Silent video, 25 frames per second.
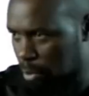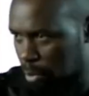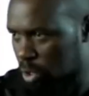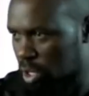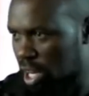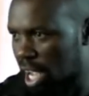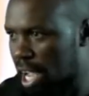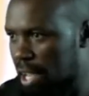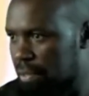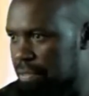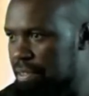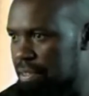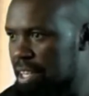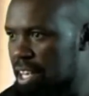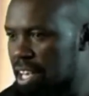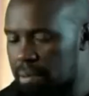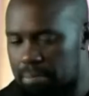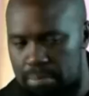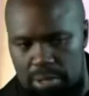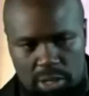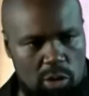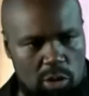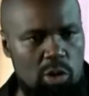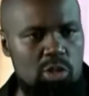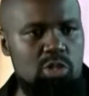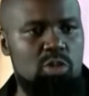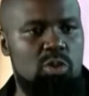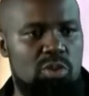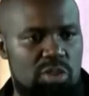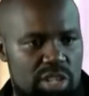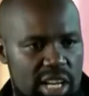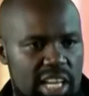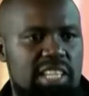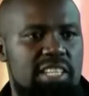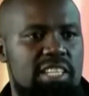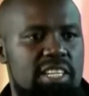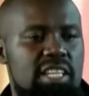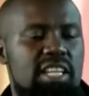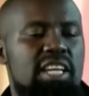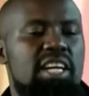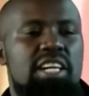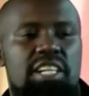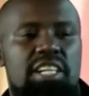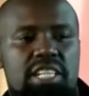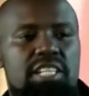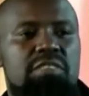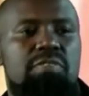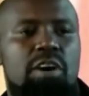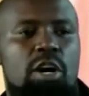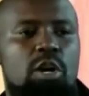earth. Because already
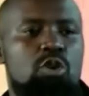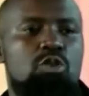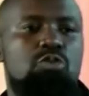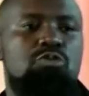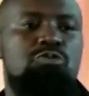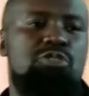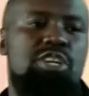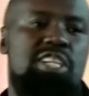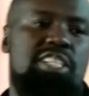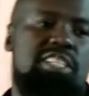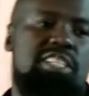River Euphrates is